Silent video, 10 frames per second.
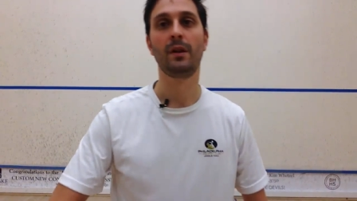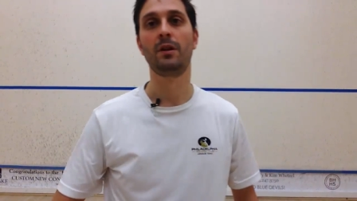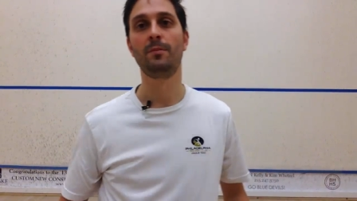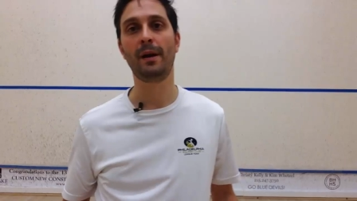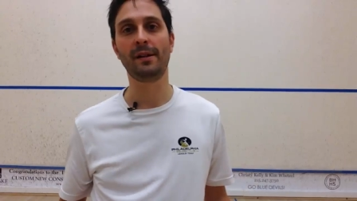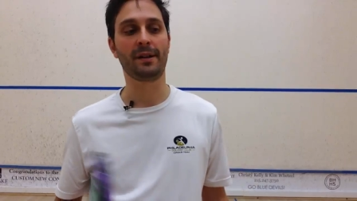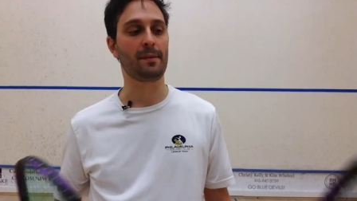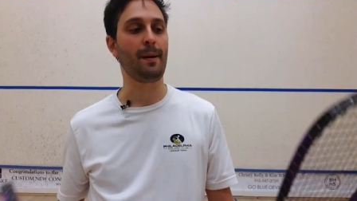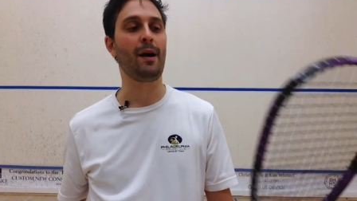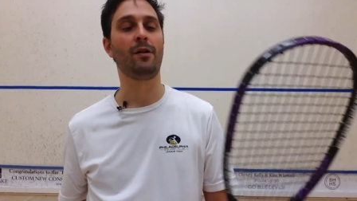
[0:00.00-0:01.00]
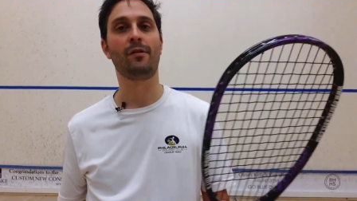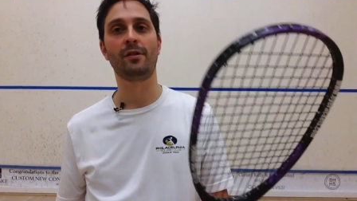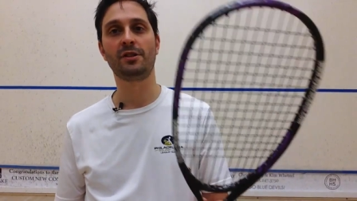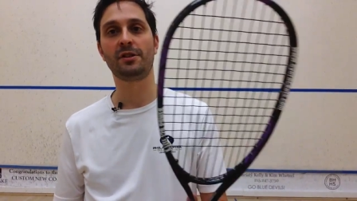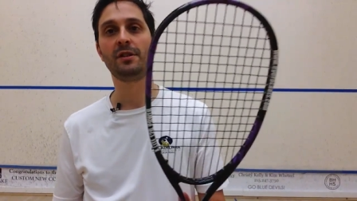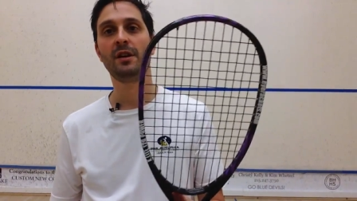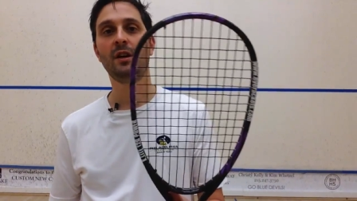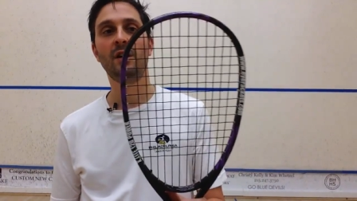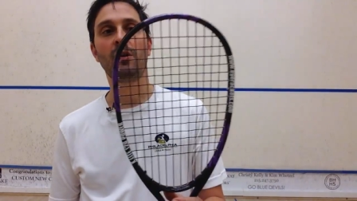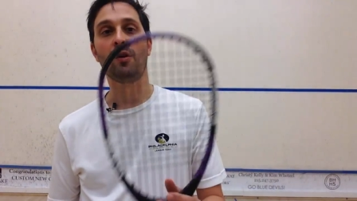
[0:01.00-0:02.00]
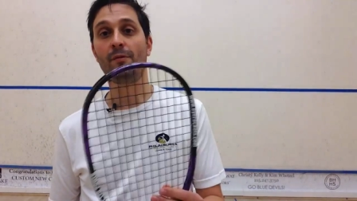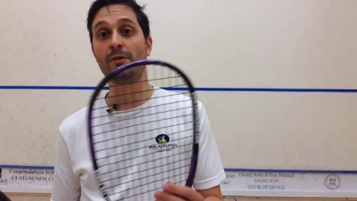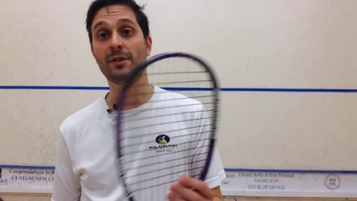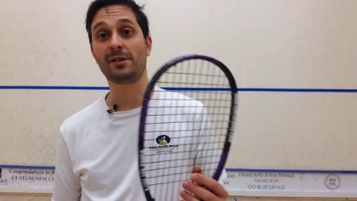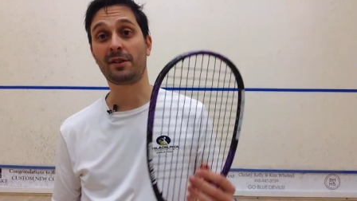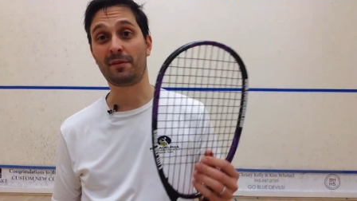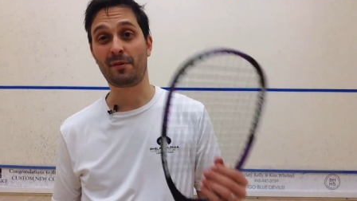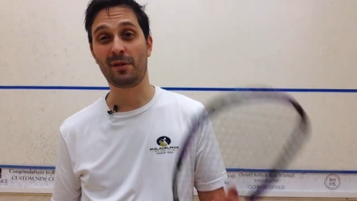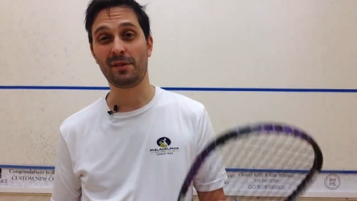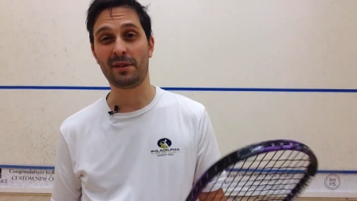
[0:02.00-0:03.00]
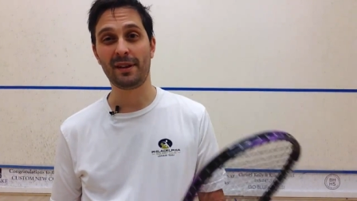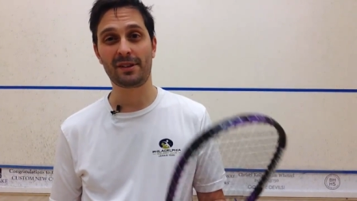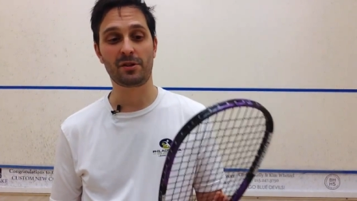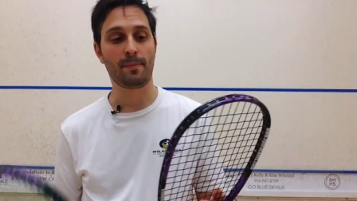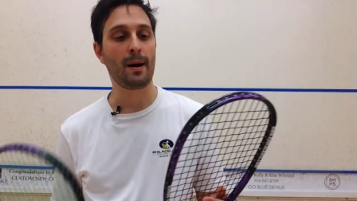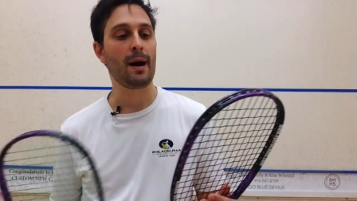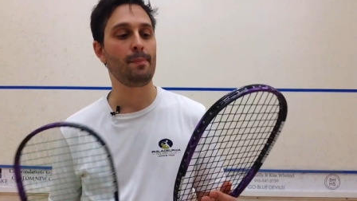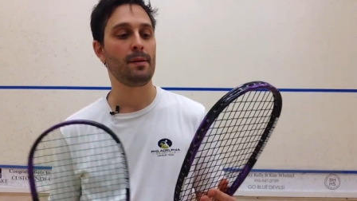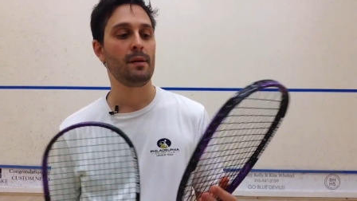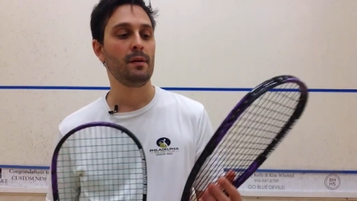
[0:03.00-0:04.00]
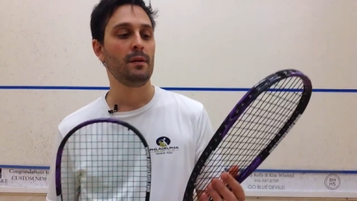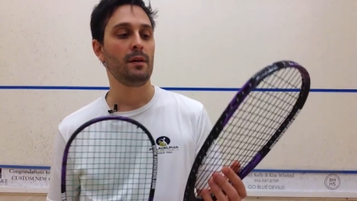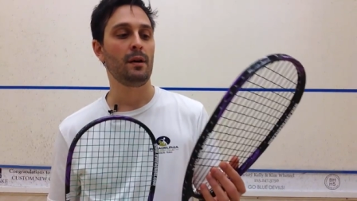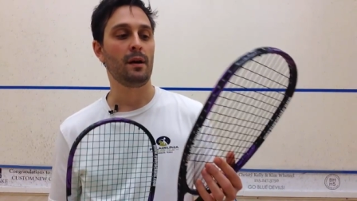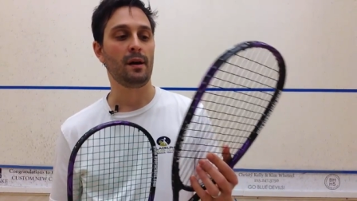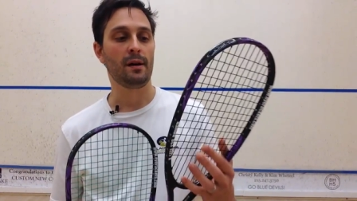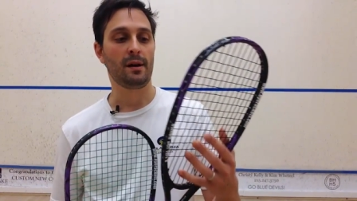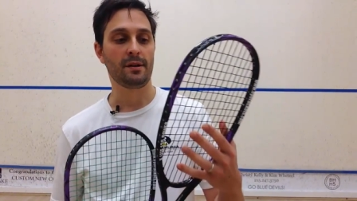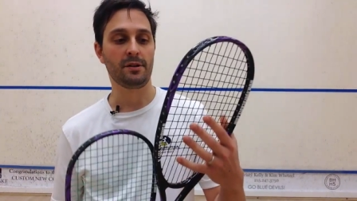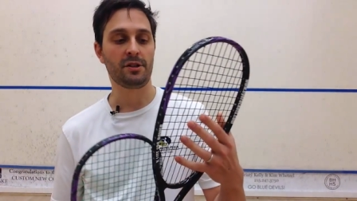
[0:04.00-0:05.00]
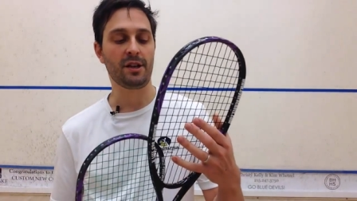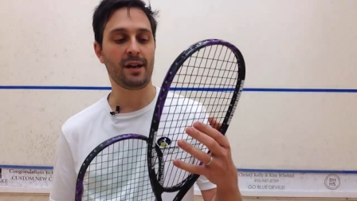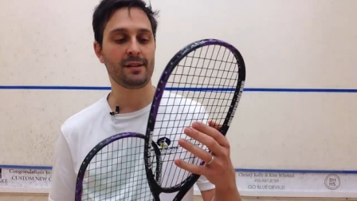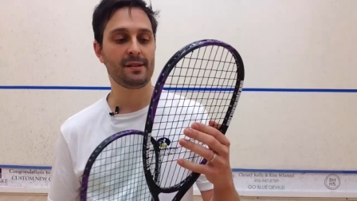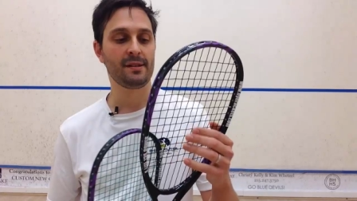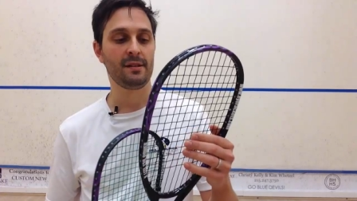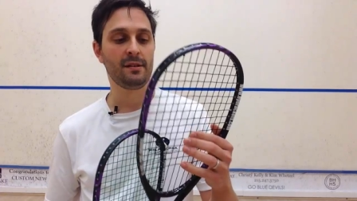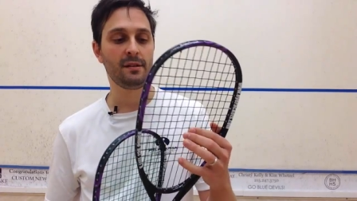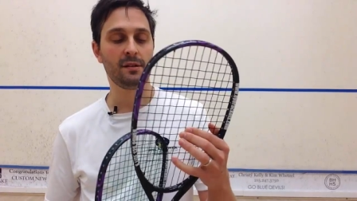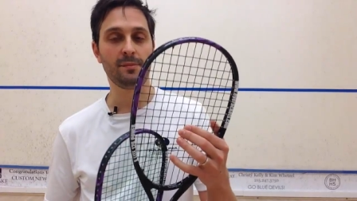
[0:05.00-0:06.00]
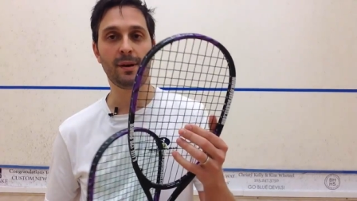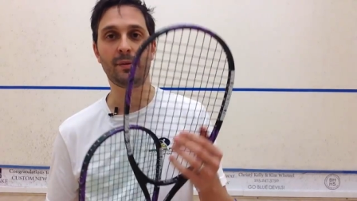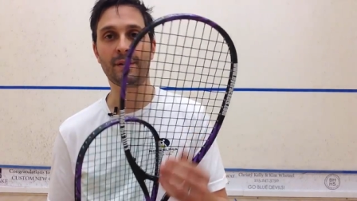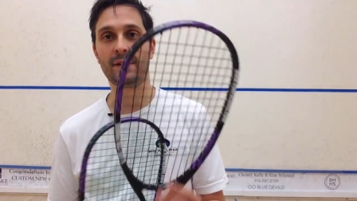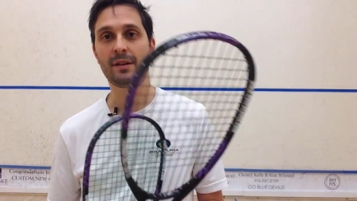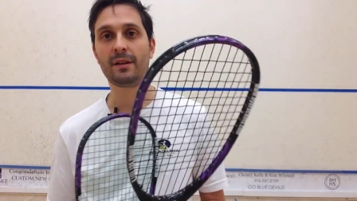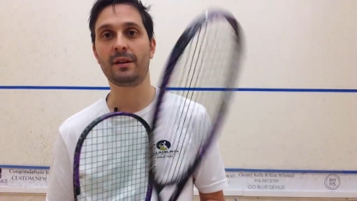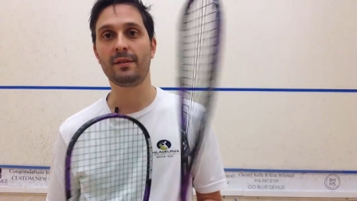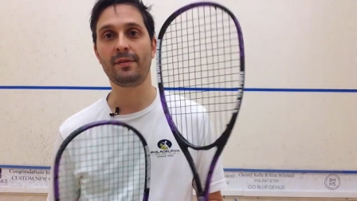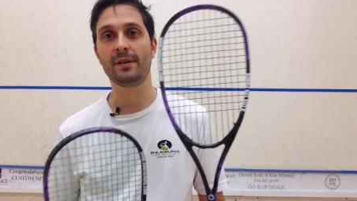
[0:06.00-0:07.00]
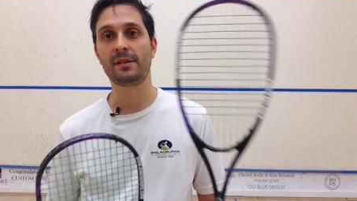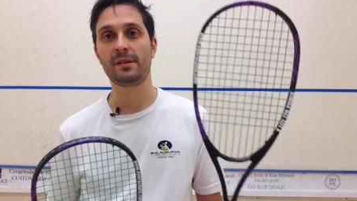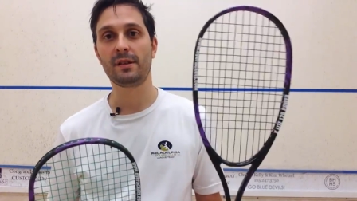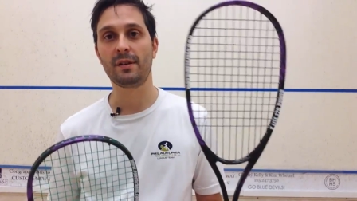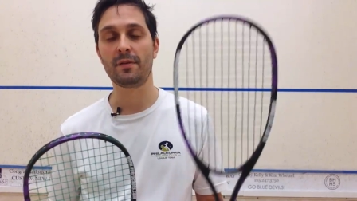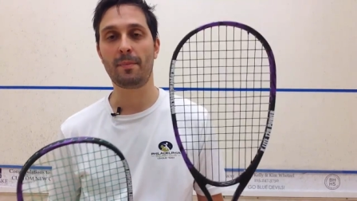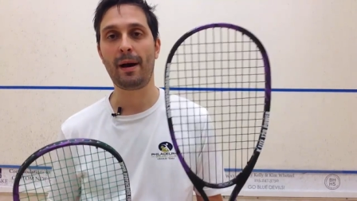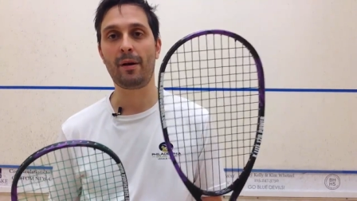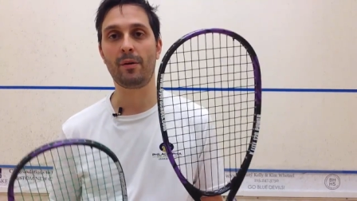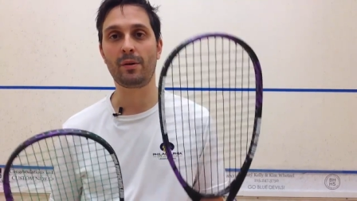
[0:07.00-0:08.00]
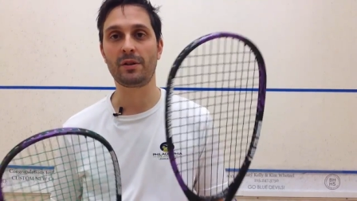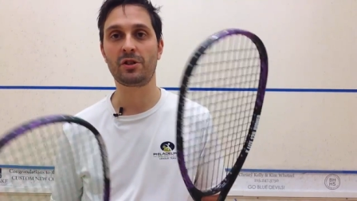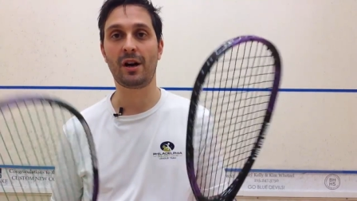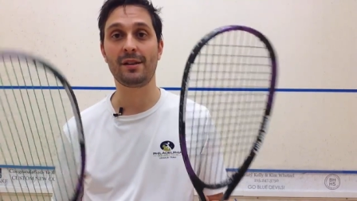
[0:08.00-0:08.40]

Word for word: you might like the power version. Or if you're just looking for a little extra pop uh, on your shots, you might want to give this, give the power one a try.